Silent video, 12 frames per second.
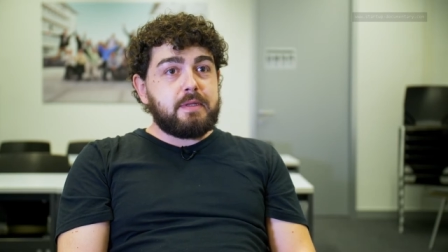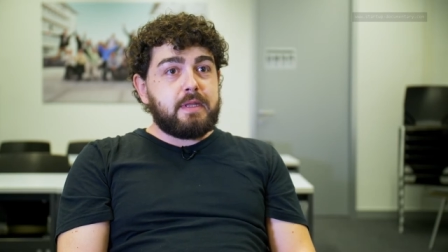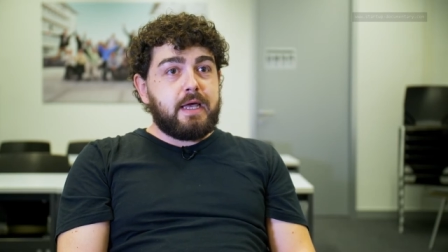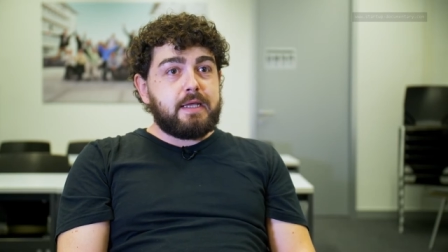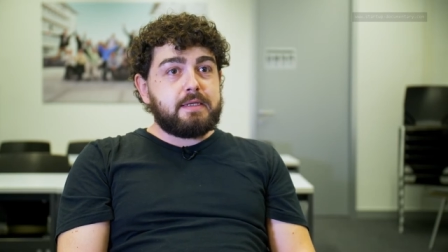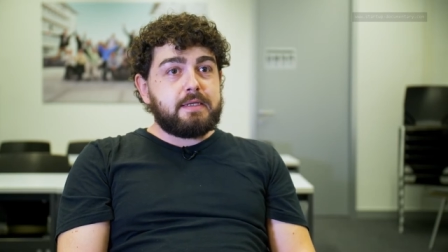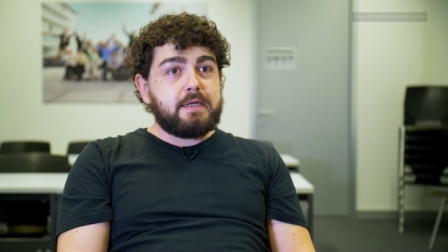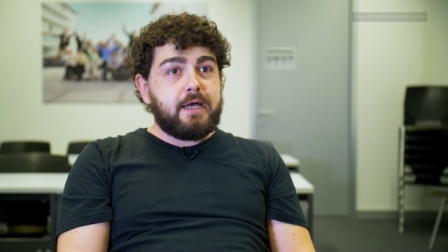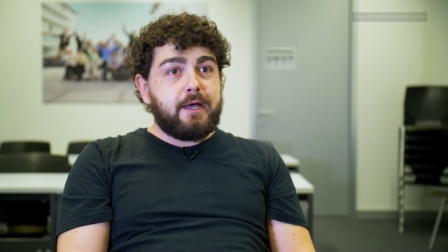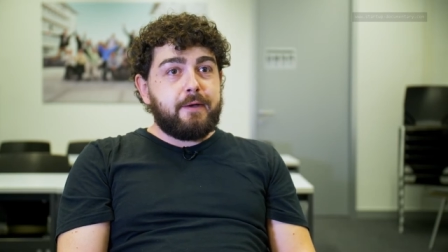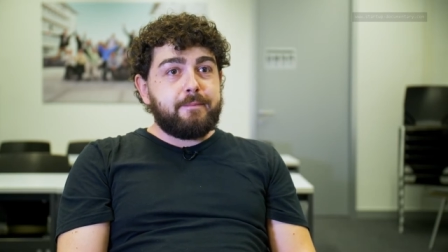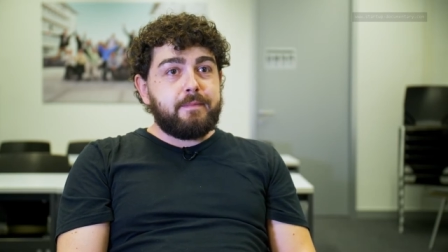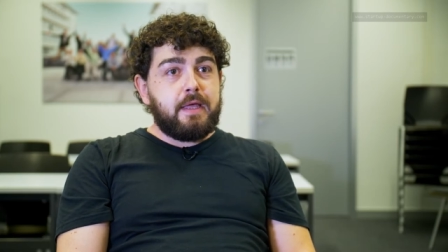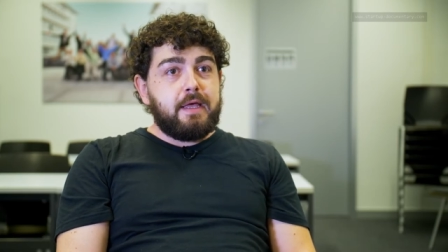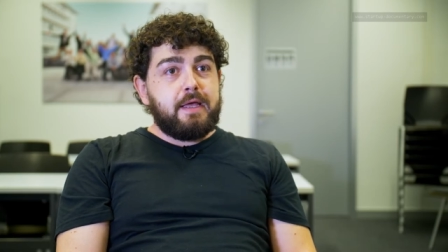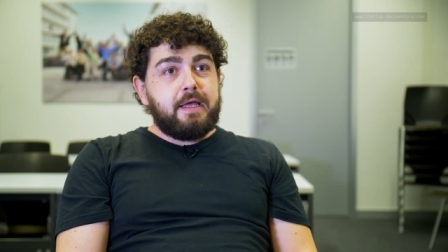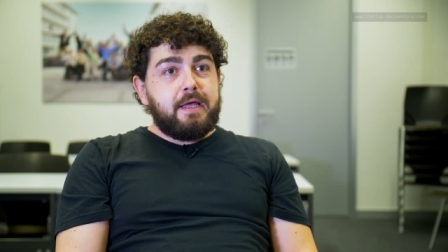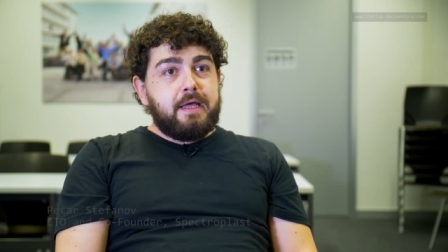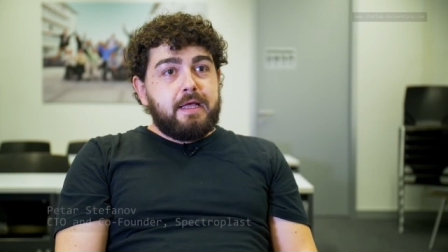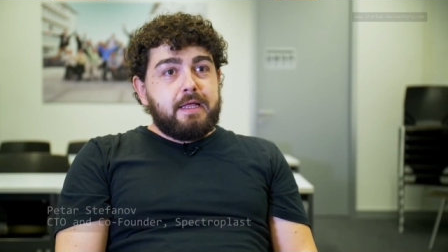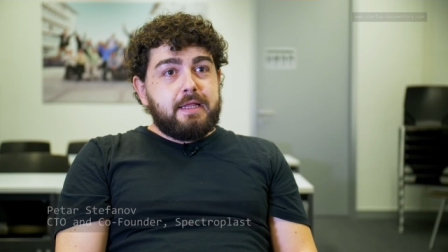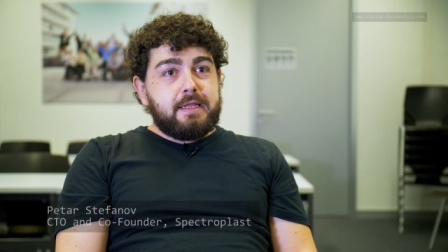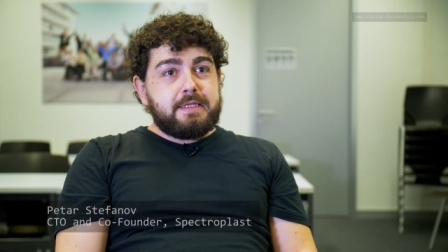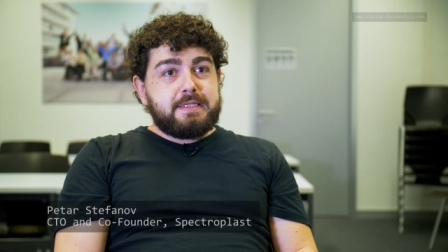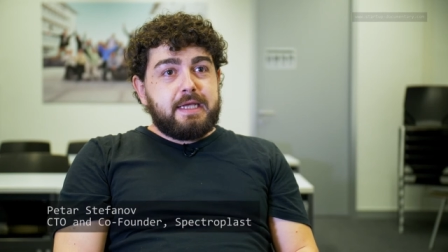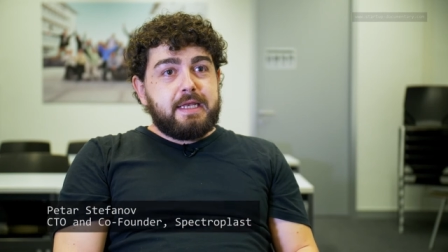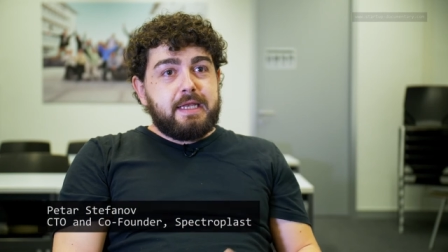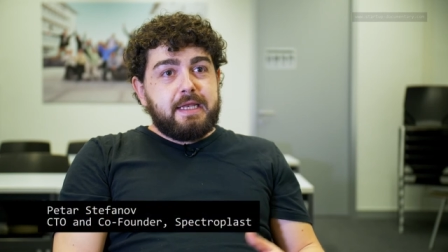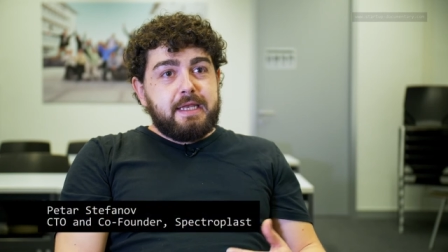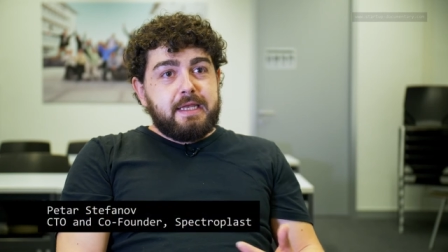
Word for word: That um, let's say